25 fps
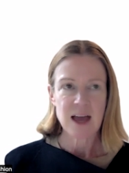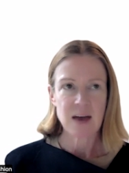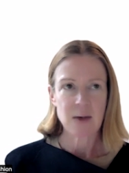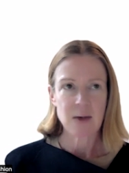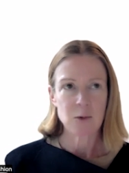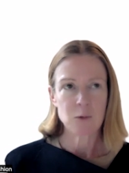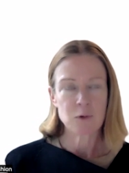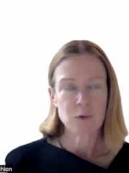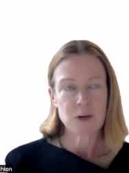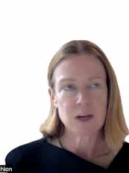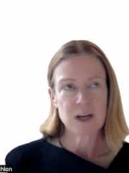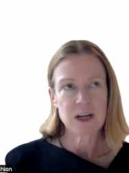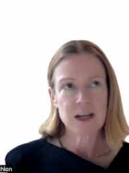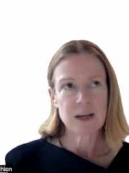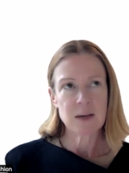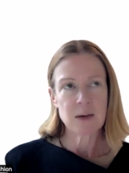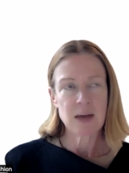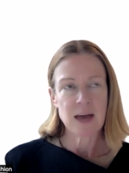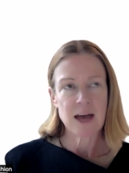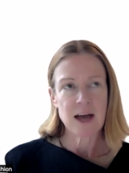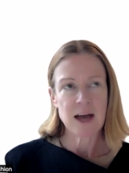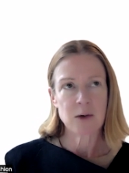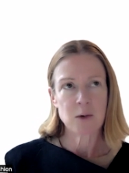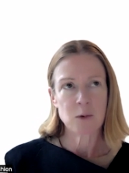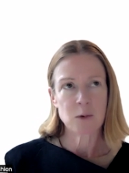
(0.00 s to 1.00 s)
Really
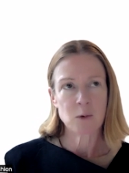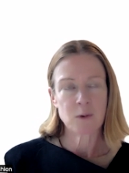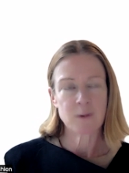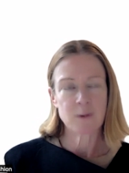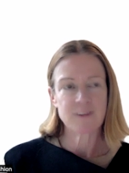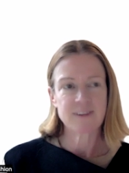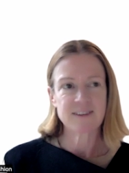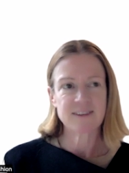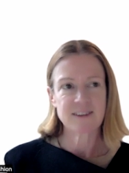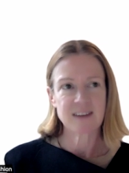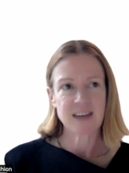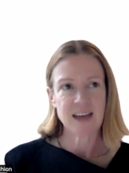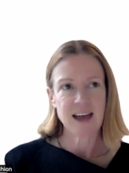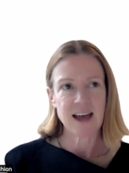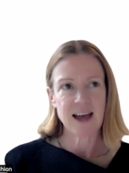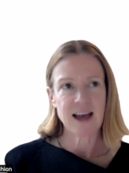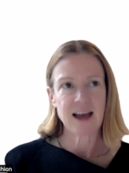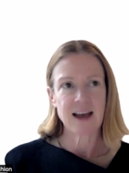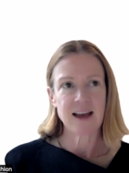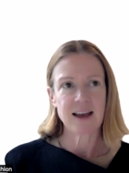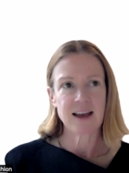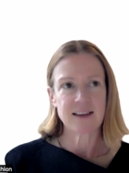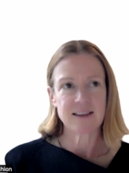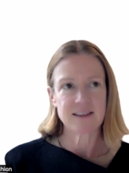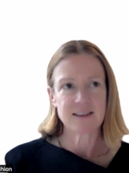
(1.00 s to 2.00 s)
our North
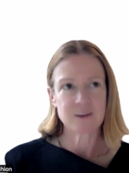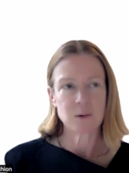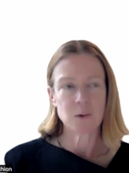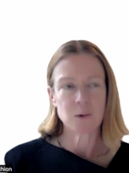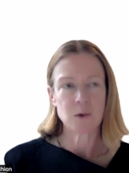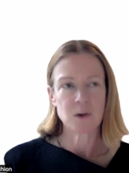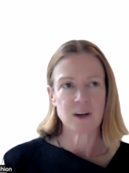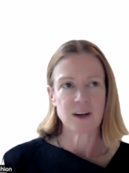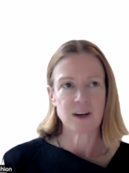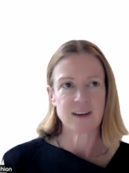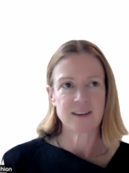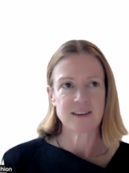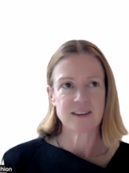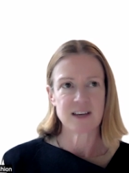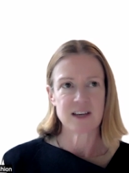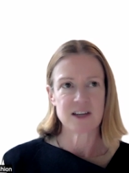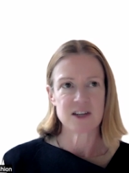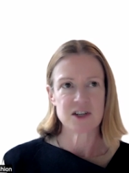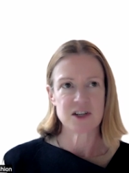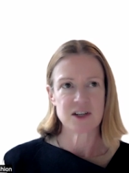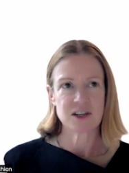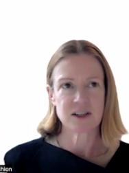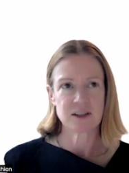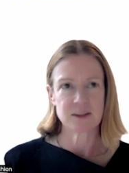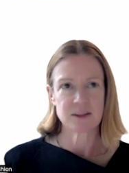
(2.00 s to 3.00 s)
Star as an
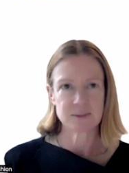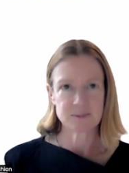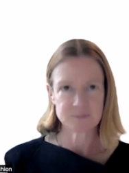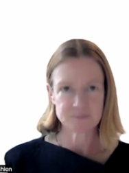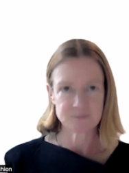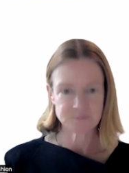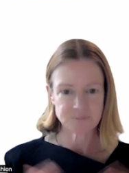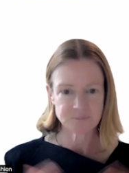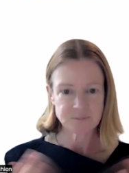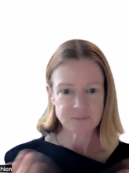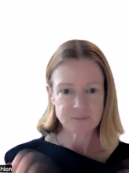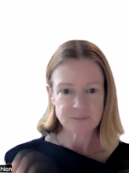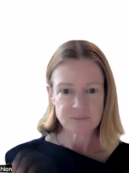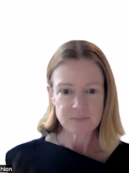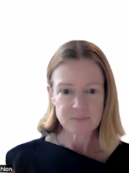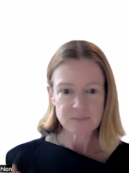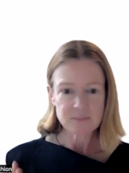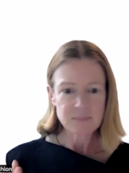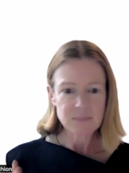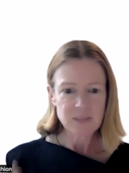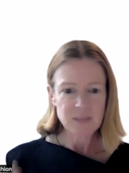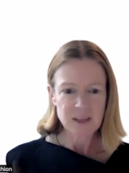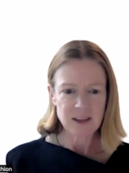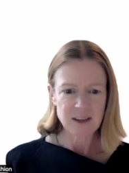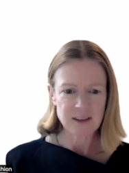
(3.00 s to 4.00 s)
organisation
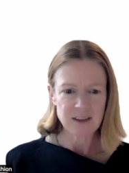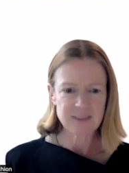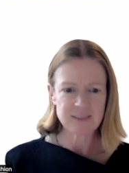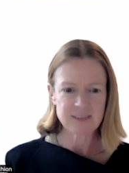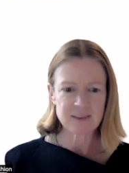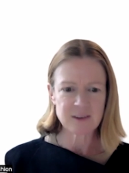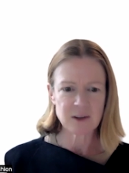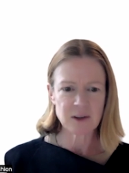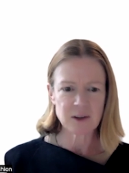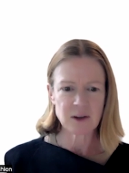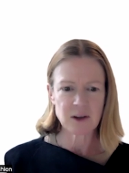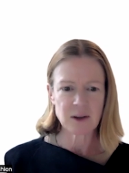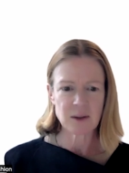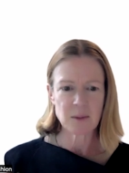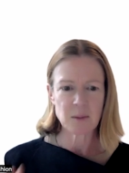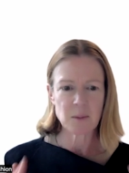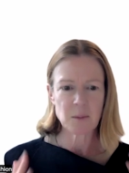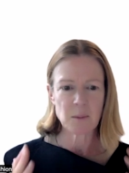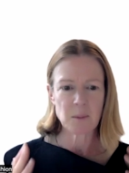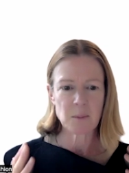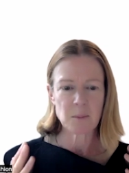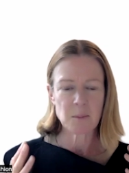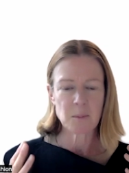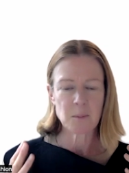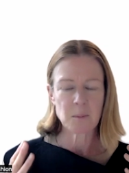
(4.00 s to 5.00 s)
is
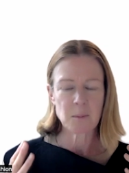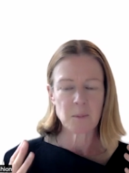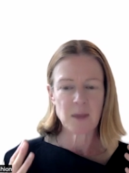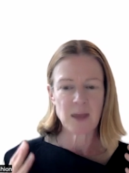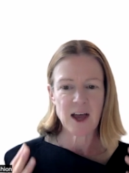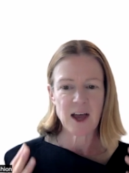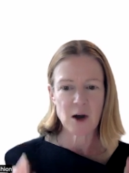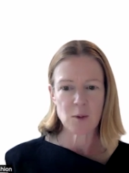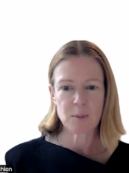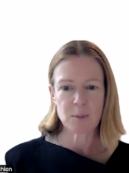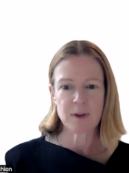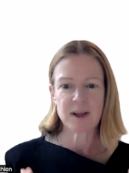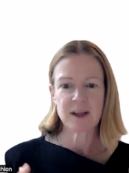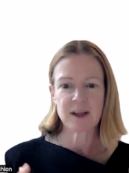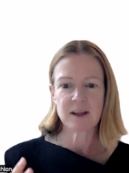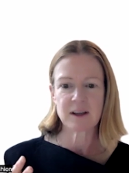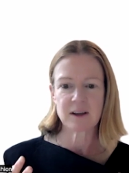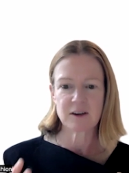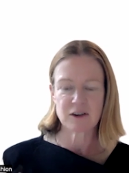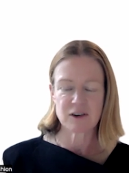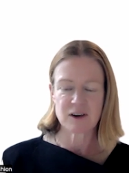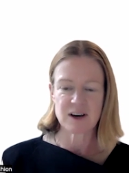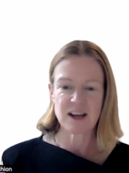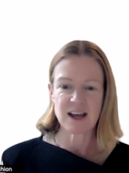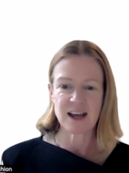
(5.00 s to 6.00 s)
helping
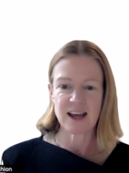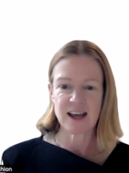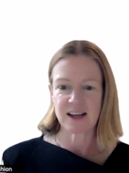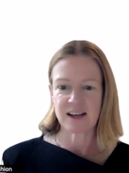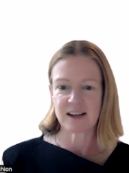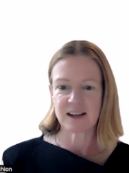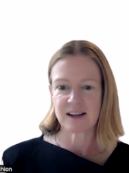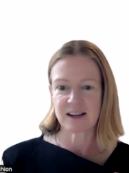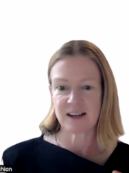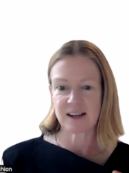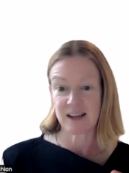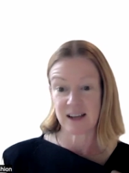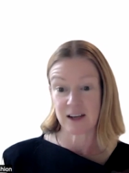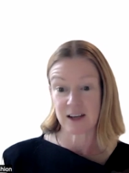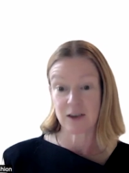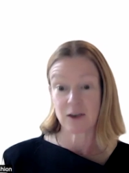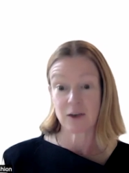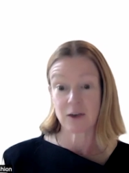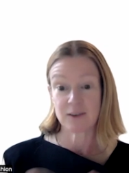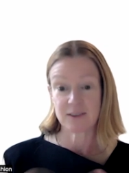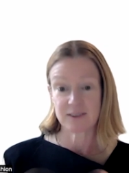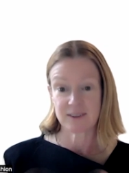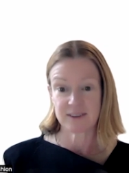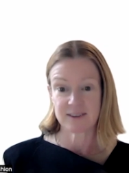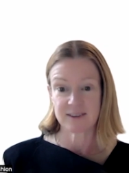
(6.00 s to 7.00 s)
create an
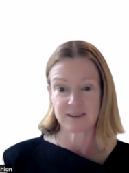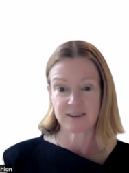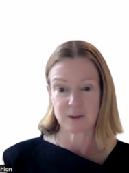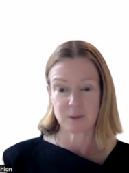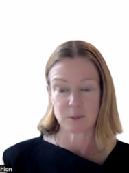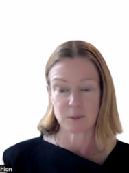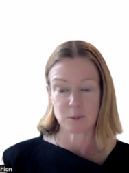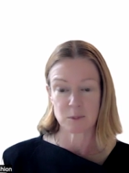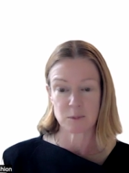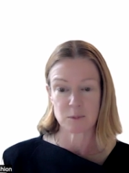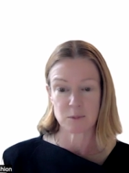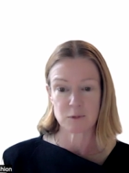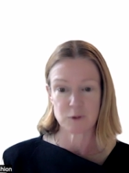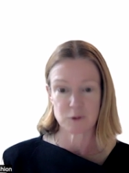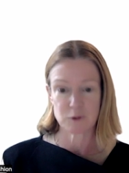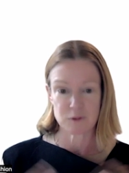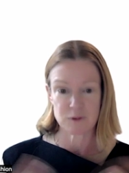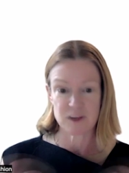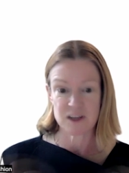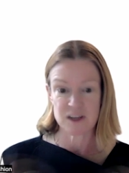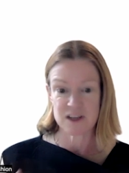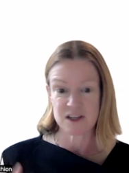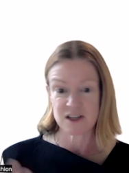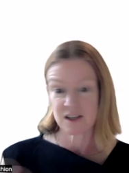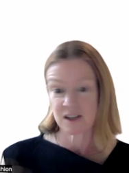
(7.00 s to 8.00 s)
ecosystem for
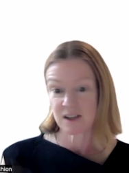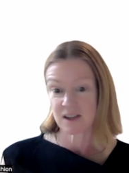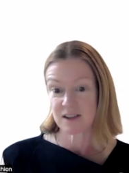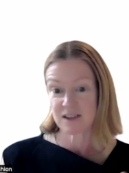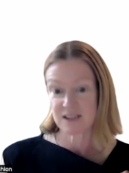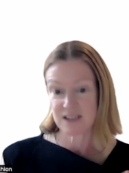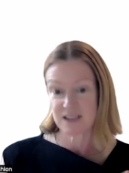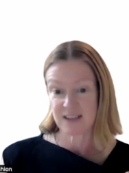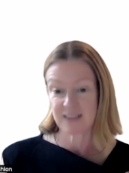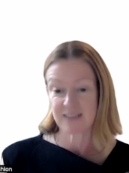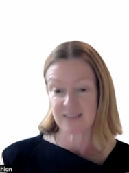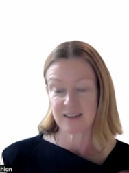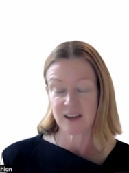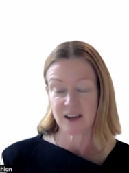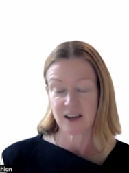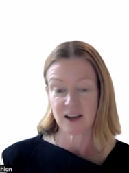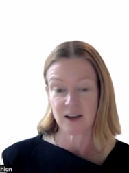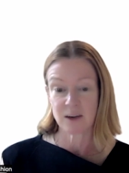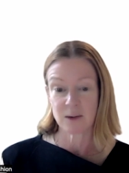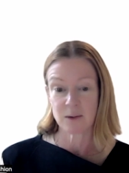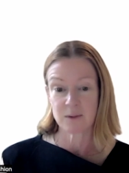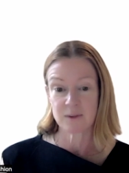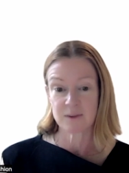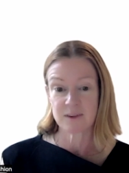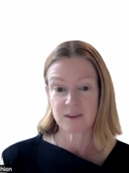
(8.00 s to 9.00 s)
fashion and
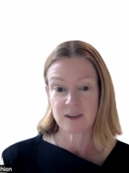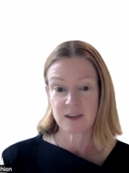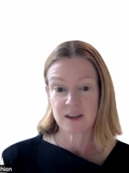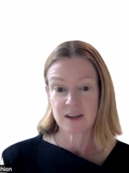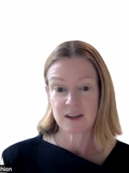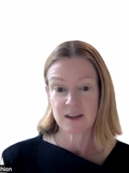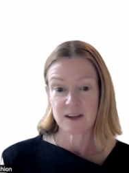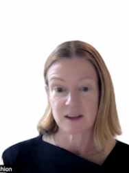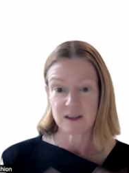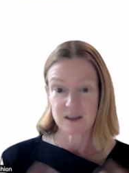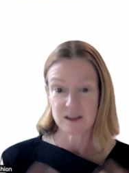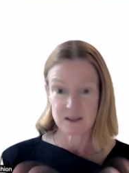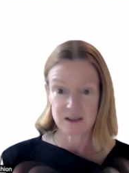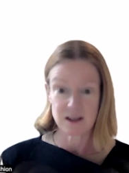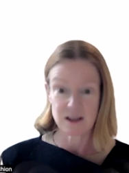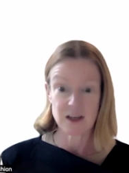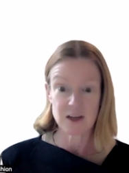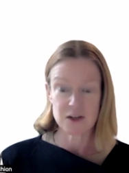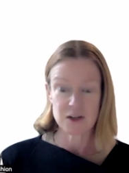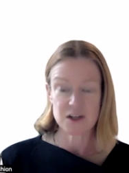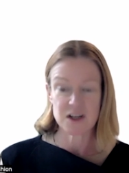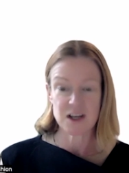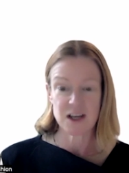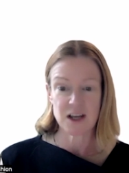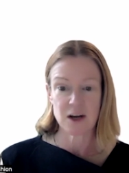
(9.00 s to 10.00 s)
textiles in
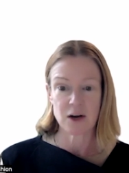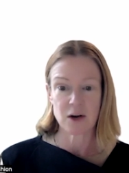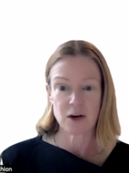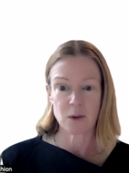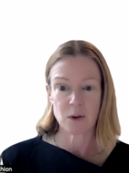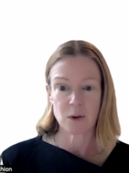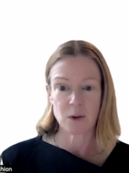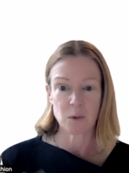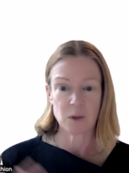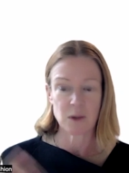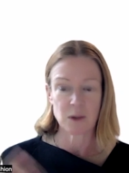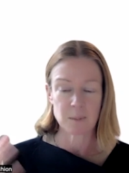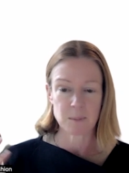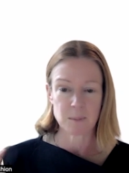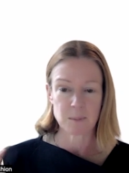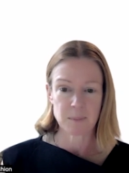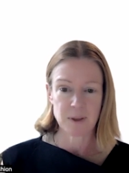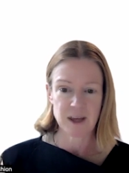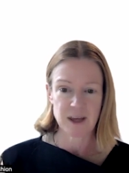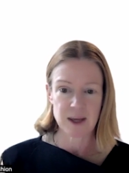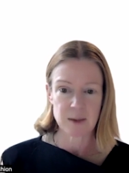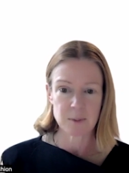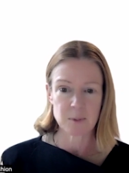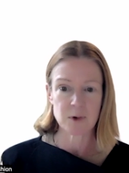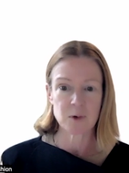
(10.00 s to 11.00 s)
Aotearoa where
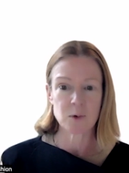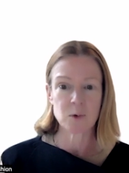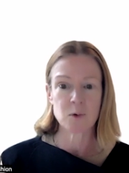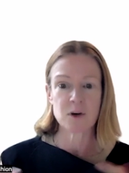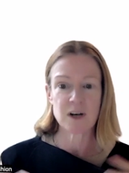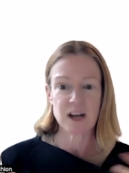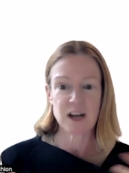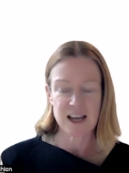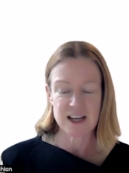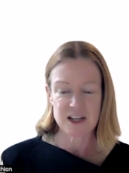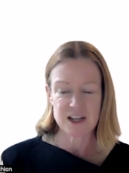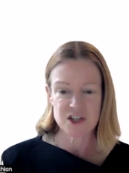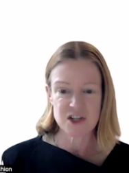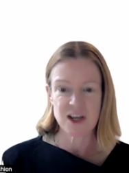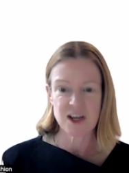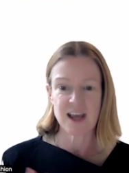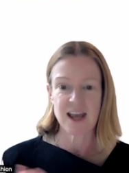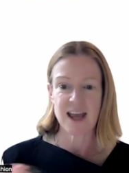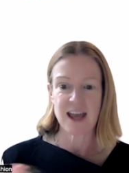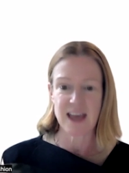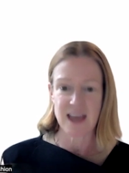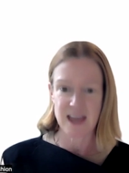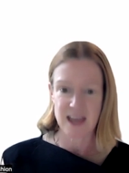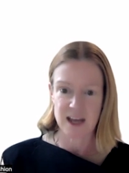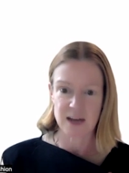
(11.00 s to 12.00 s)
people, nature
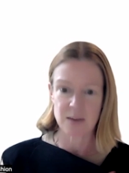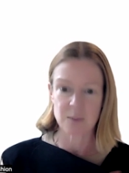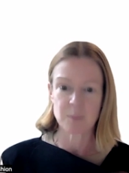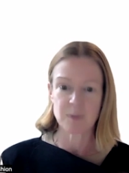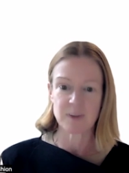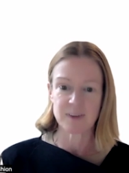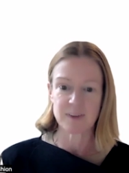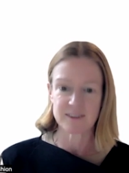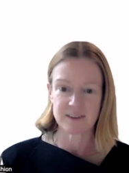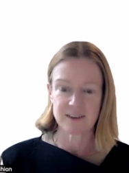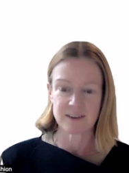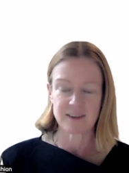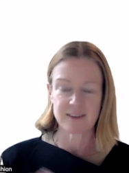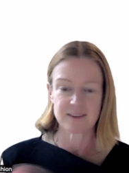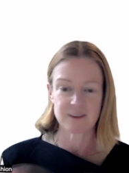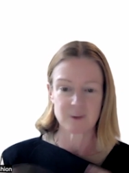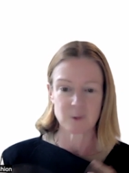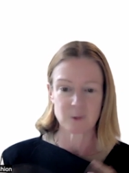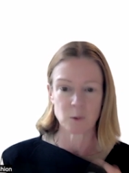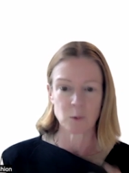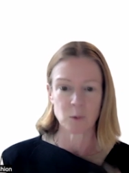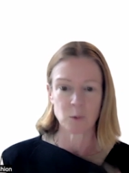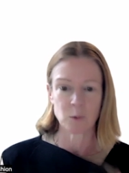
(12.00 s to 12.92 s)
and business all